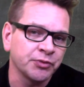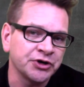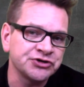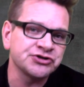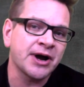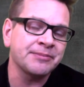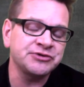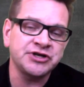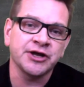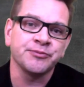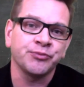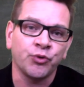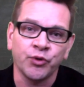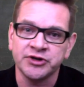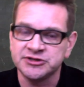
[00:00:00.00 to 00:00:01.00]
but it dropped
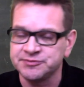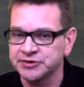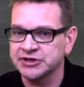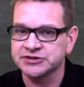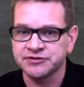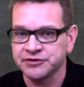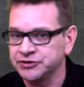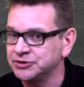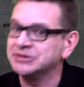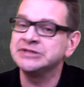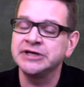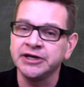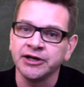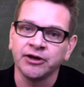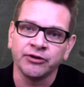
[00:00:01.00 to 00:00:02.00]
10 points because of the New
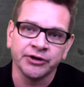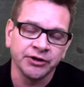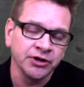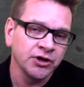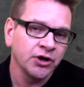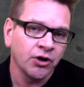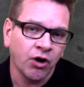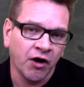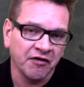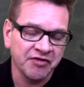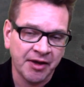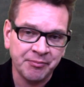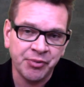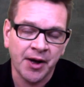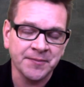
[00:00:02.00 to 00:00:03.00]
Deal and all
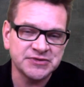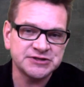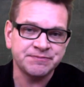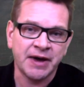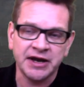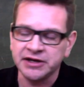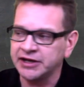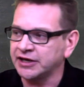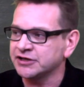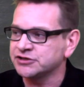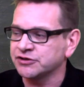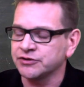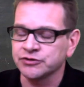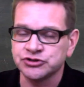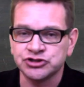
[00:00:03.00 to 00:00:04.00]
that pump spending
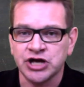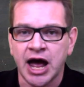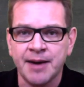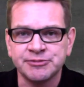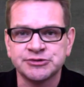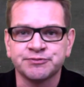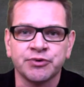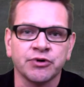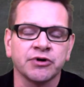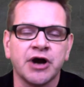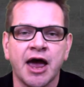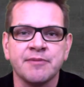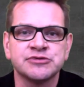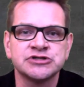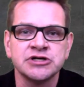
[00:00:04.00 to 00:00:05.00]
into those jobs
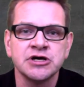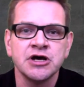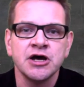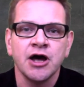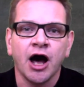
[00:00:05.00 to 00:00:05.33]
programs.